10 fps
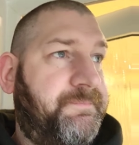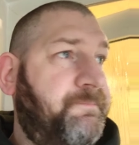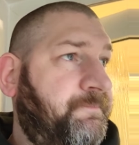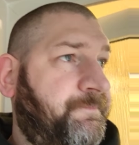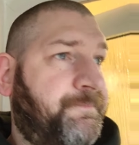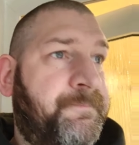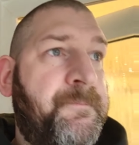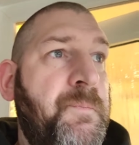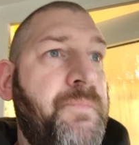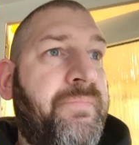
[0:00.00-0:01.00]
And
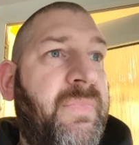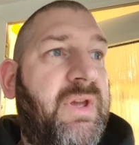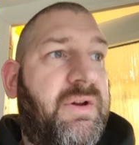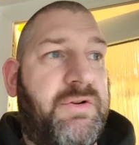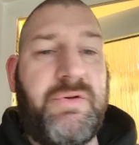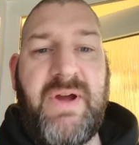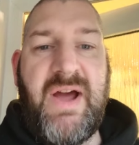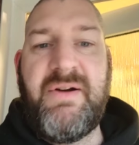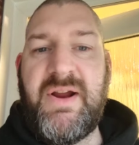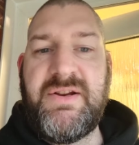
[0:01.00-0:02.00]

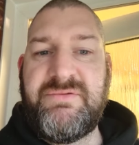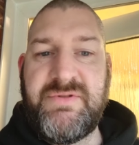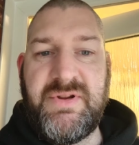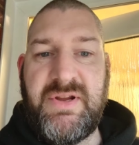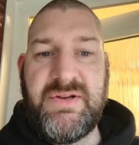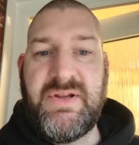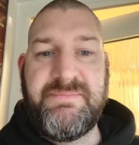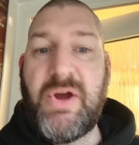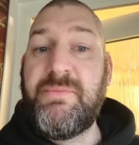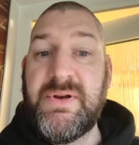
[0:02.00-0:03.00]
Kuwahara had
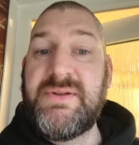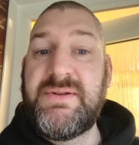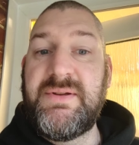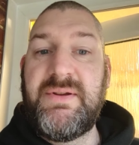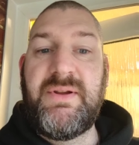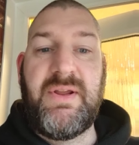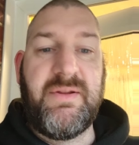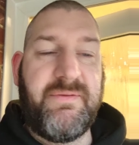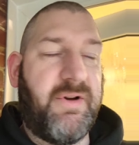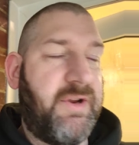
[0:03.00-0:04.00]
his moments
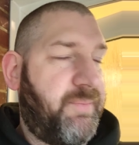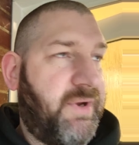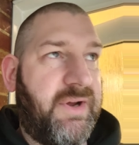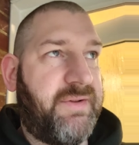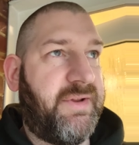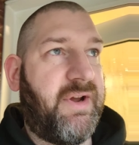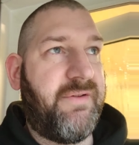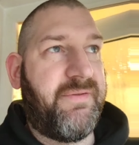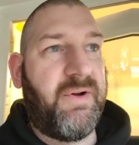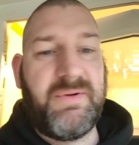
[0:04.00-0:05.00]
in the fight, but I
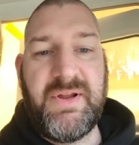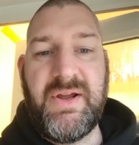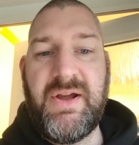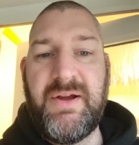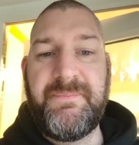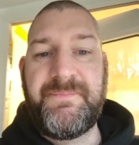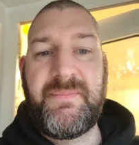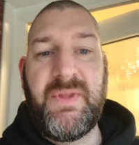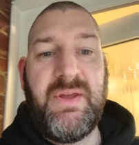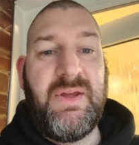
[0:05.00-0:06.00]
felt that
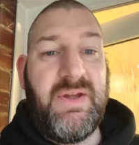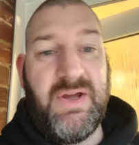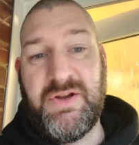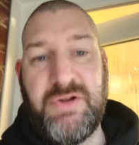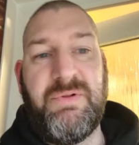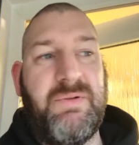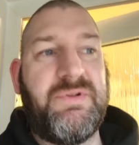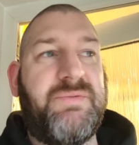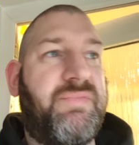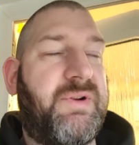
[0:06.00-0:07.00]
Akui
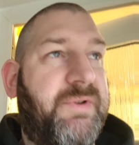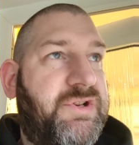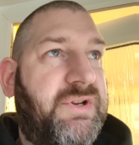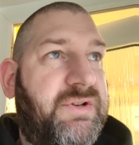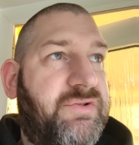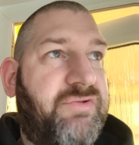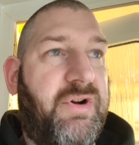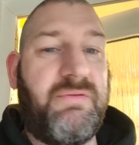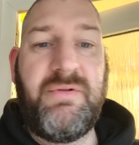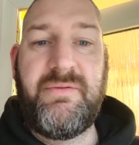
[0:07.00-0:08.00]
was pretty much in
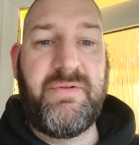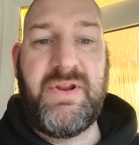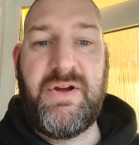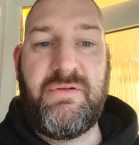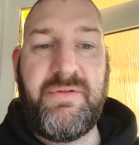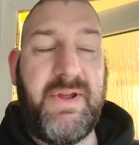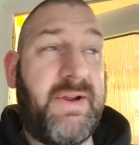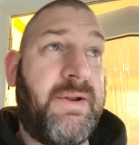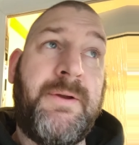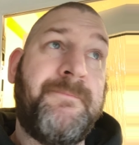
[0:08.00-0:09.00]
control throughout the whole thing.